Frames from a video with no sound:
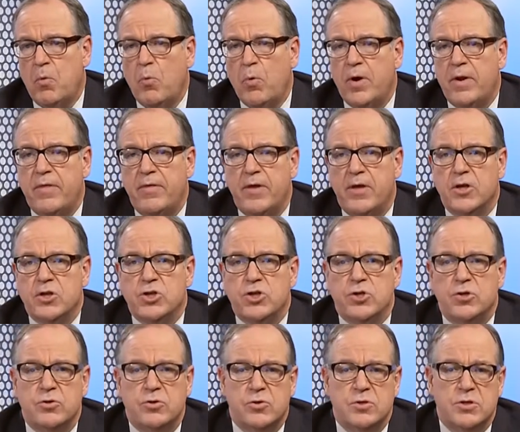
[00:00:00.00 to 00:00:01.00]
but one of the
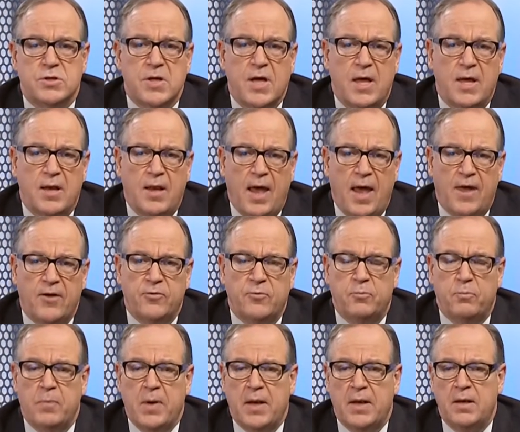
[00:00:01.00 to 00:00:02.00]
issues that
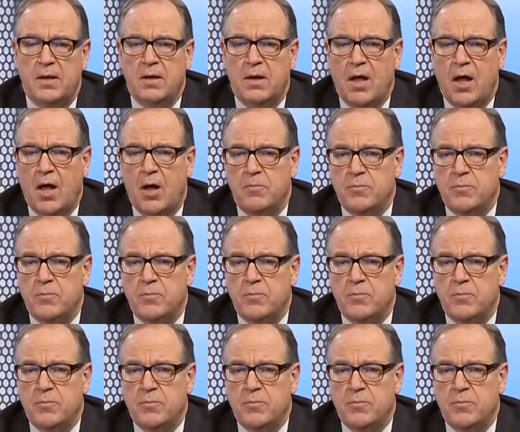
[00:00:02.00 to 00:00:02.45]
has been